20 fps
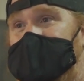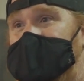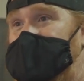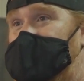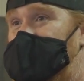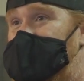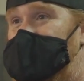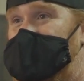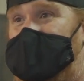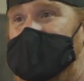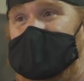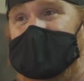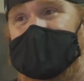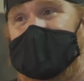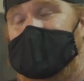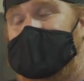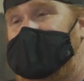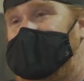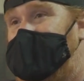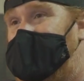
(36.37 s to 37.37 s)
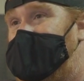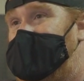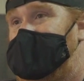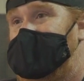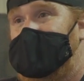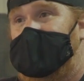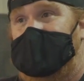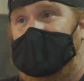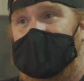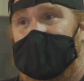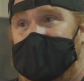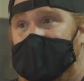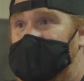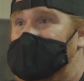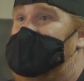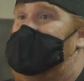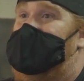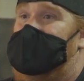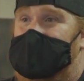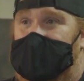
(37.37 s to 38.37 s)
pushing people outside and expect them
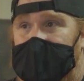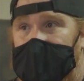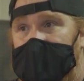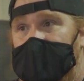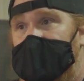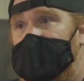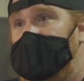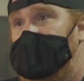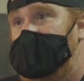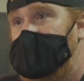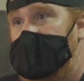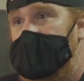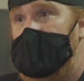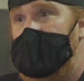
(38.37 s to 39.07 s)
to keep coming in.